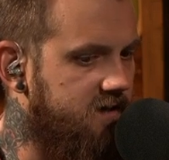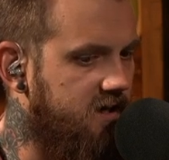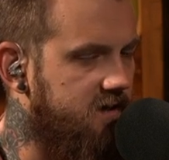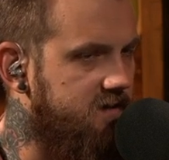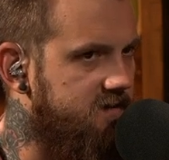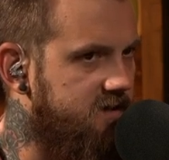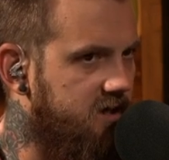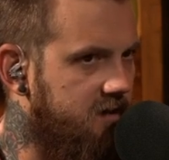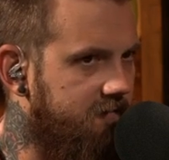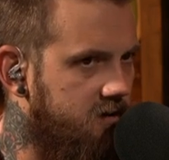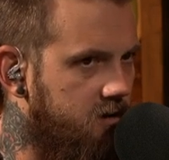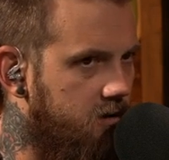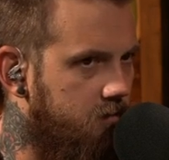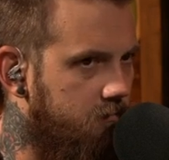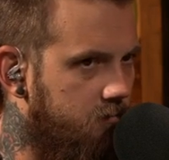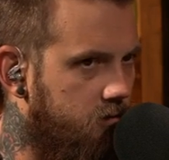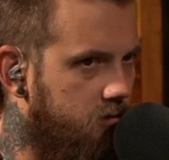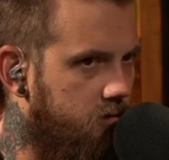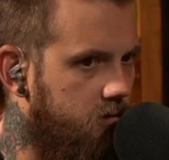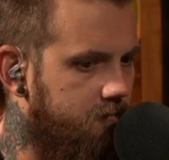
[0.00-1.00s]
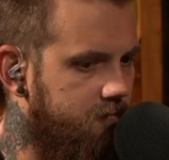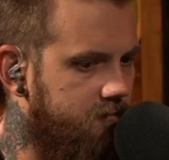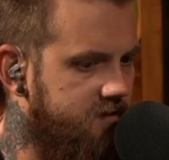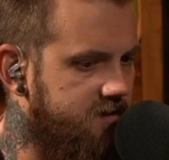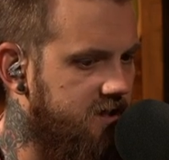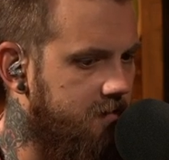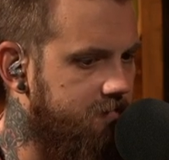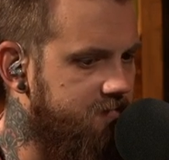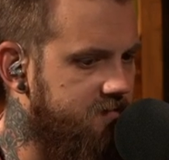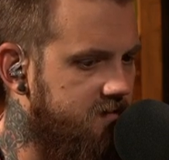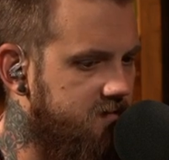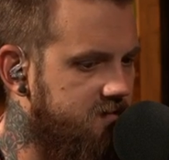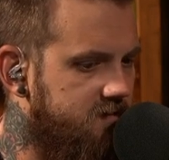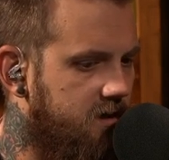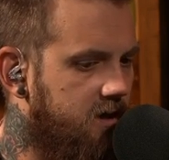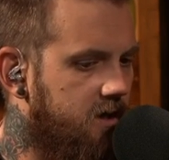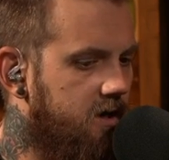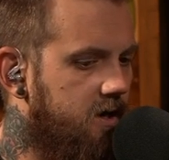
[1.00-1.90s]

had 70 or more receptions